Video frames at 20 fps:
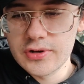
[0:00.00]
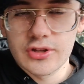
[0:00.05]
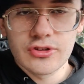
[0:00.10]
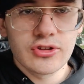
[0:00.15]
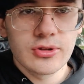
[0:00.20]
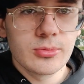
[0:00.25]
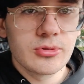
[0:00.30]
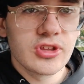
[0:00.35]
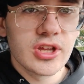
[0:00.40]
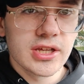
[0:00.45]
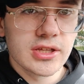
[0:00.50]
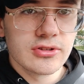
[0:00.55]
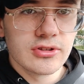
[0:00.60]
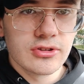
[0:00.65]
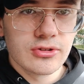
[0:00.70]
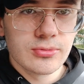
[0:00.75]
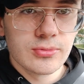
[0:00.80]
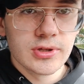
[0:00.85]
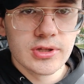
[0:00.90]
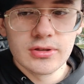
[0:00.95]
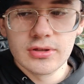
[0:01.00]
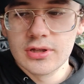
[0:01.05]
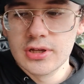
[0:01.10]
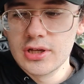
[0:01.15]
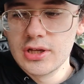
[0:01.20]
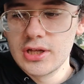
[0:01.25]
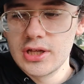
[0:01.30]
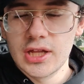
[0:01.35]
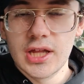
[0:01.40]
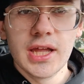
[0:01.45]
And it seems like this thing,
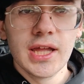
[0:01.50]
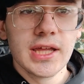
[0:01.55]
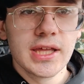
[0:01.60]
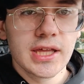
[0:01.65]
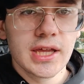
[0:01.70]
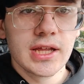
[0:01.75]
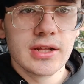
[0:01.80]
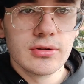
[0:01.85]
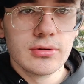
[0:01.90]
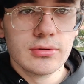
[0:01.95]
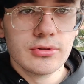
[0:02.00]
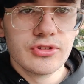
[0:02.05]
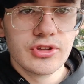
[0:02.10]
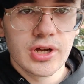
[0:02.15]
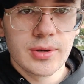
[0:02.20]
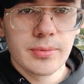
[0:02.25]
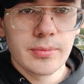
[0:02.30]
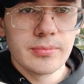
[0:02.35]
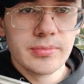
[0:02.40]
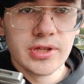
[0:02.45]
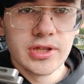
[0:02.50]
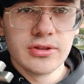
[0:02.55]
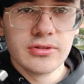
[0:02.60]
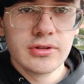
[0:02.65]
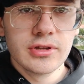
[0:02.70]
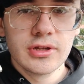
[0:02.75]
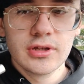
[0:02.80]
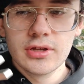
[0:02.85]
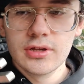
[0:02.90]
it can hold up a beat